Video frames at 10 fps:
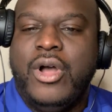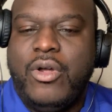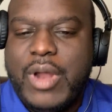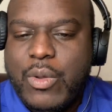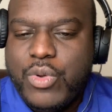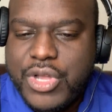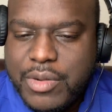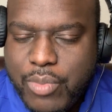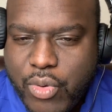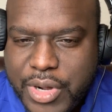All right, well,
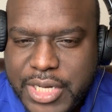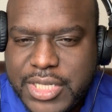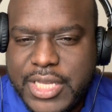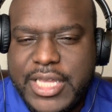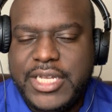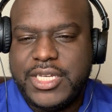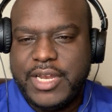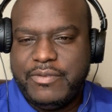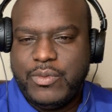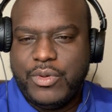good morning to each and
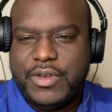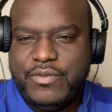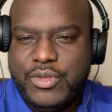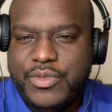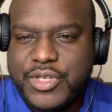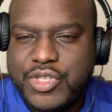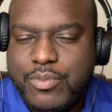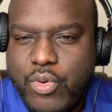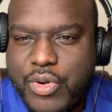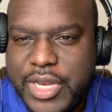every one of you this
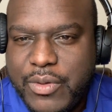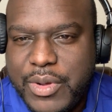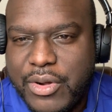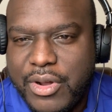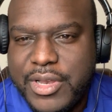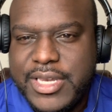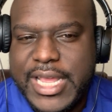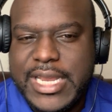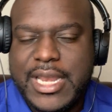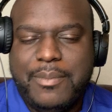morning. We are on
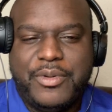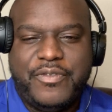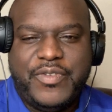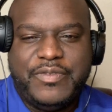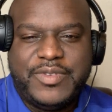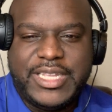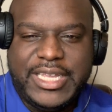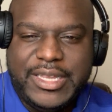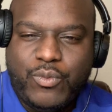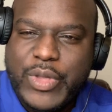day number
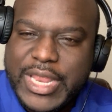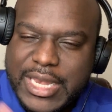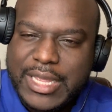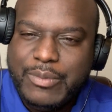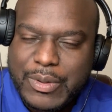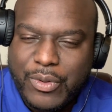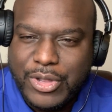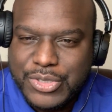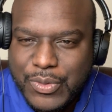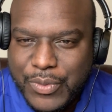15. Whitney, we
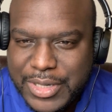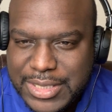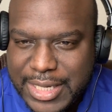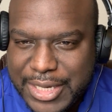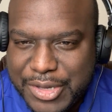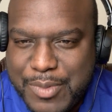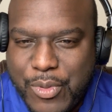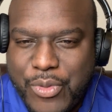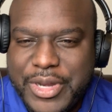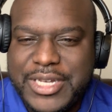also want to say good
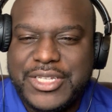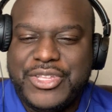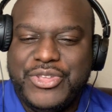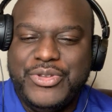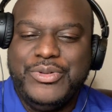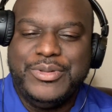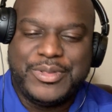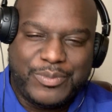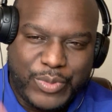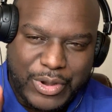morning to you.
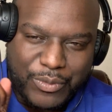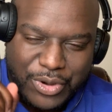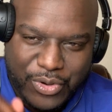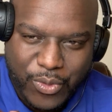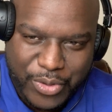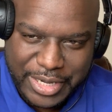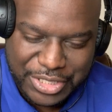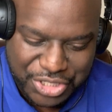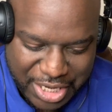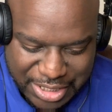We are recording
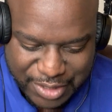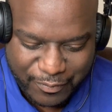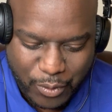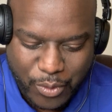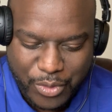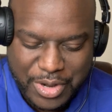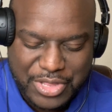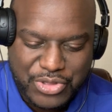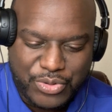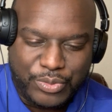just for
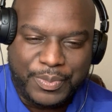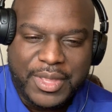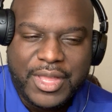you.